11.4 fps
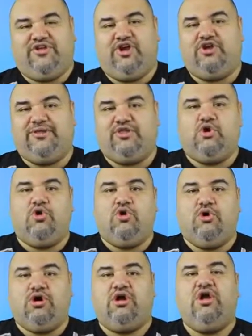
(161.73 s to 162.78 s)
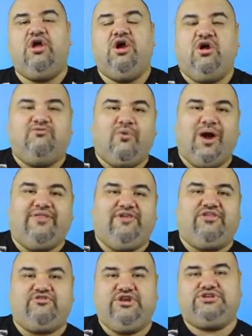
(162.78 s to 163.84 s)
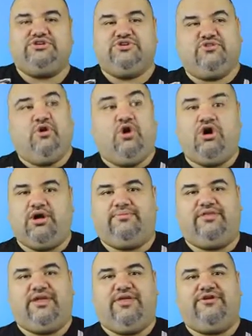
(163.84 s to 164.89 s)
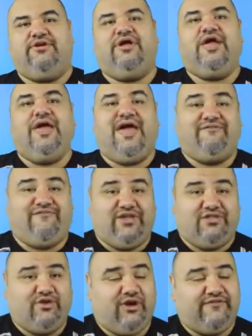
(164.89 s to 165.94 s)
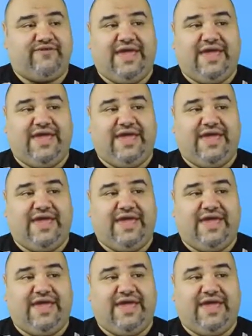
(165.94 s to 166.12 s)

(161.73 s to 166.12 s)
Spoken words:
They're going to be the core of why these creatures all come together and face off.